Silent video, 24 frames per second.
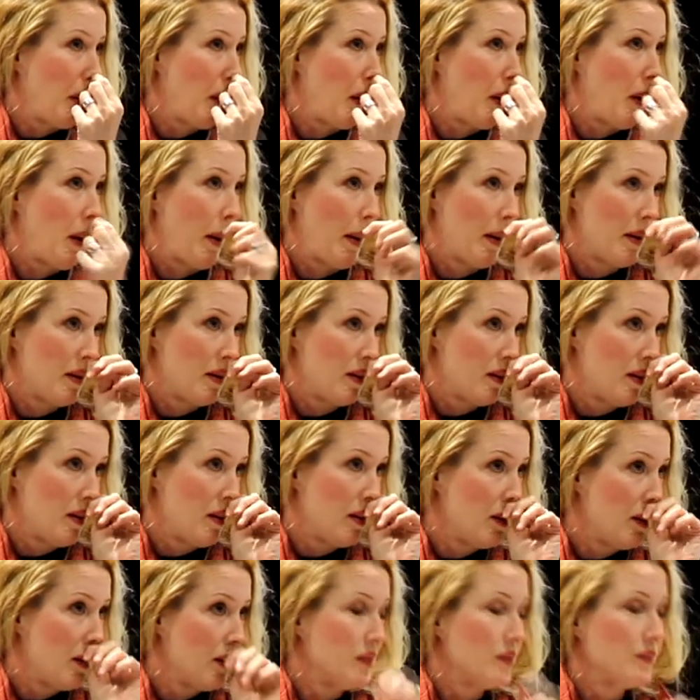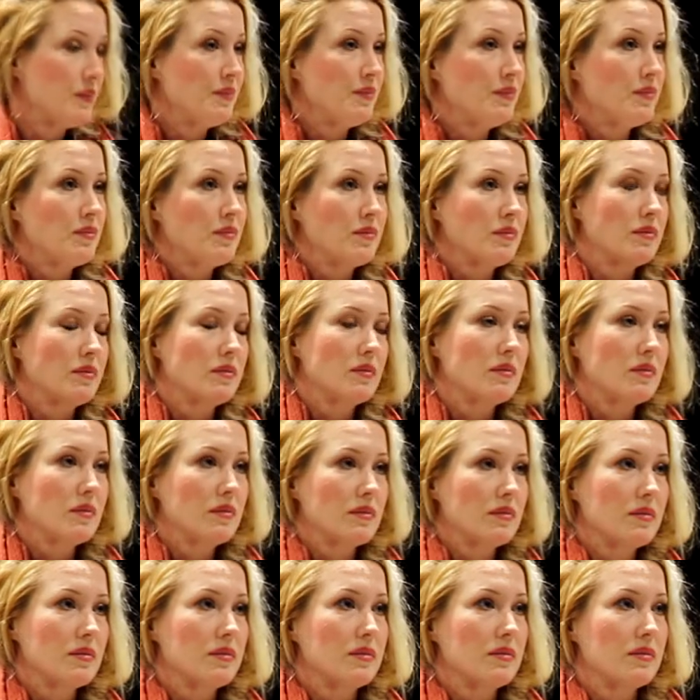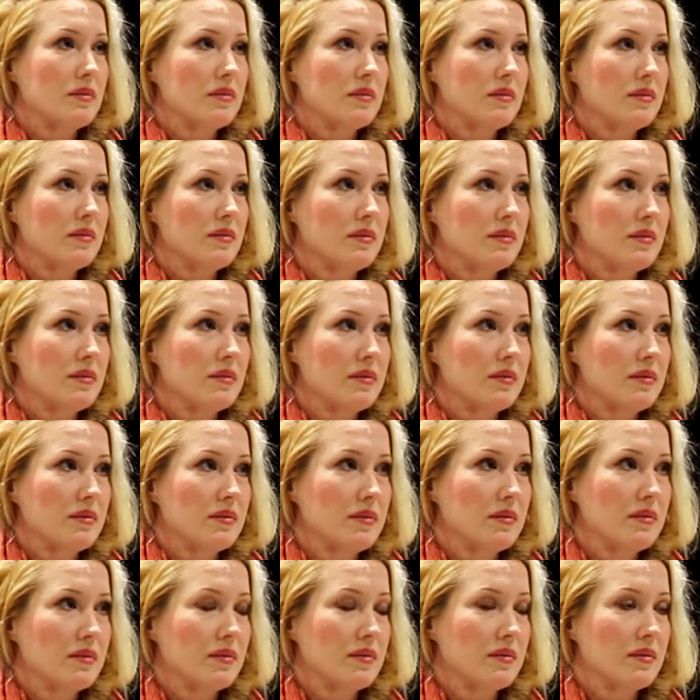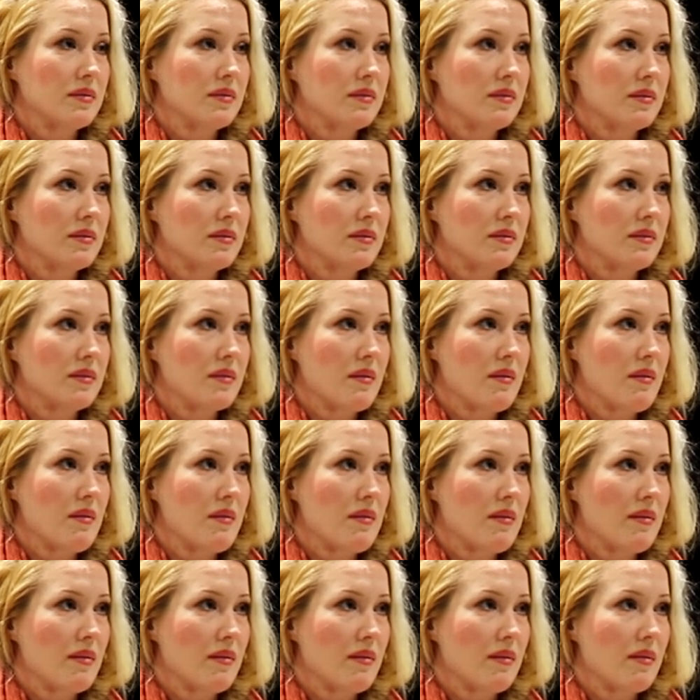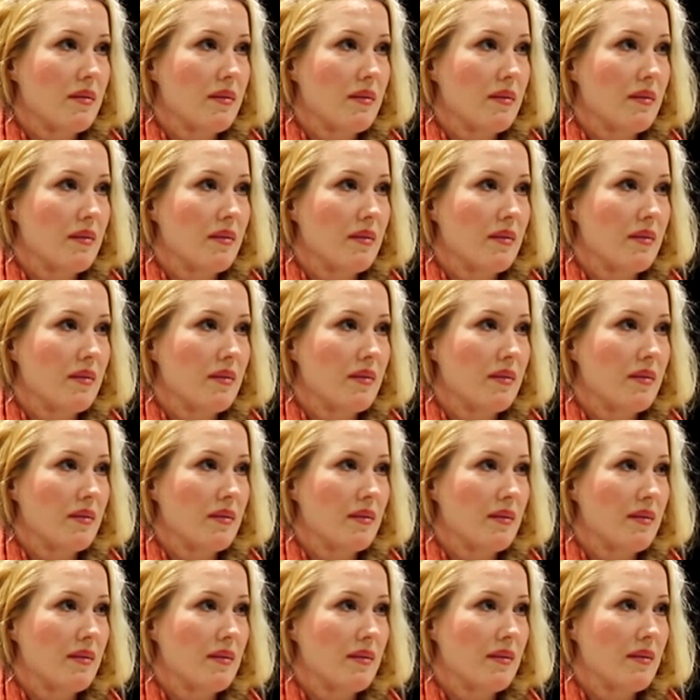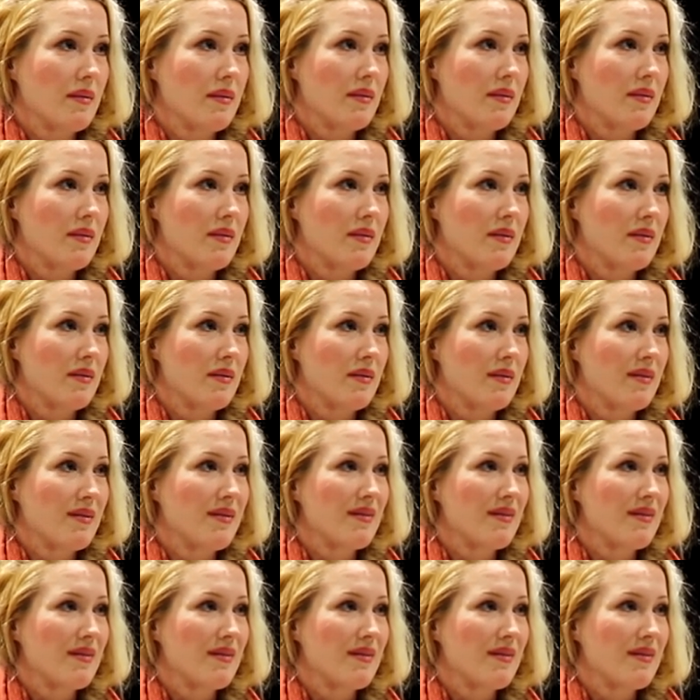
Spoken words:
The person shown says nothing.